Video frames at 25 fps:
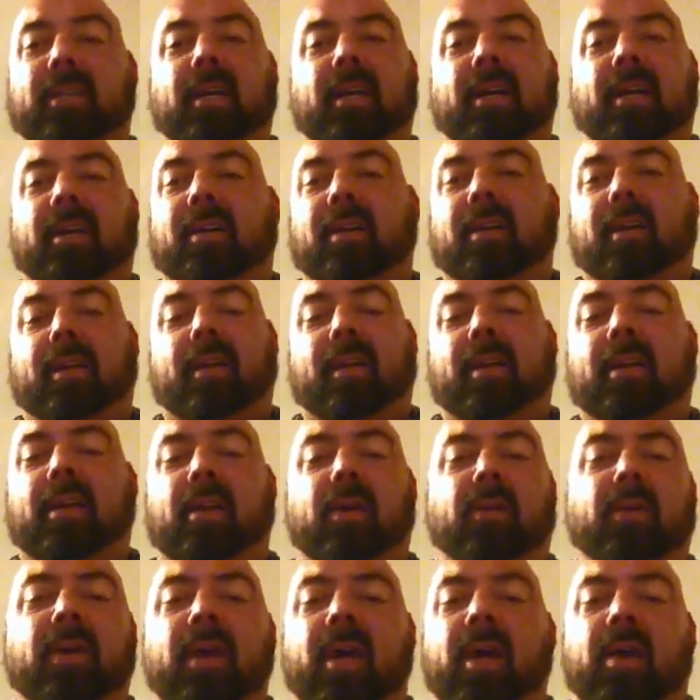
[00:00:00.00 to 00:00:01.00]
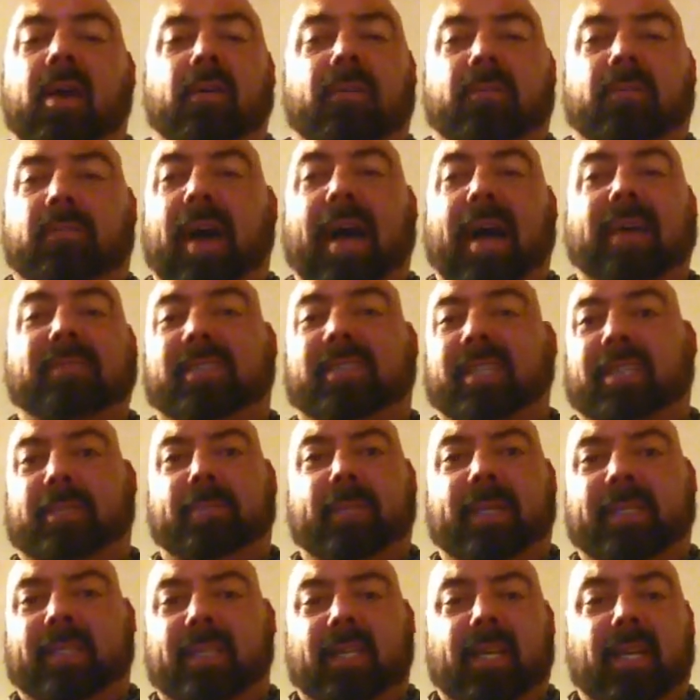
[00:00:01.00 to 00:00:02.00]

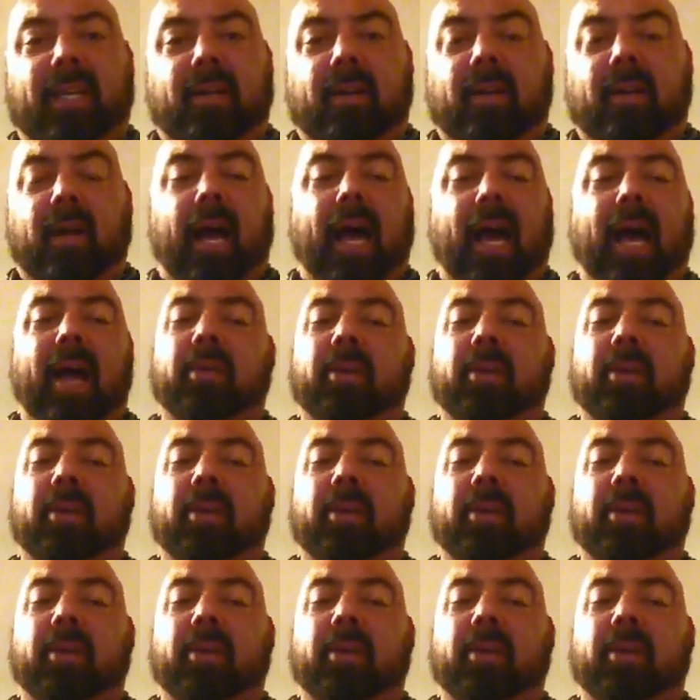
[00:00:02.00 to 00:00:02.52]
5-6 meets a year.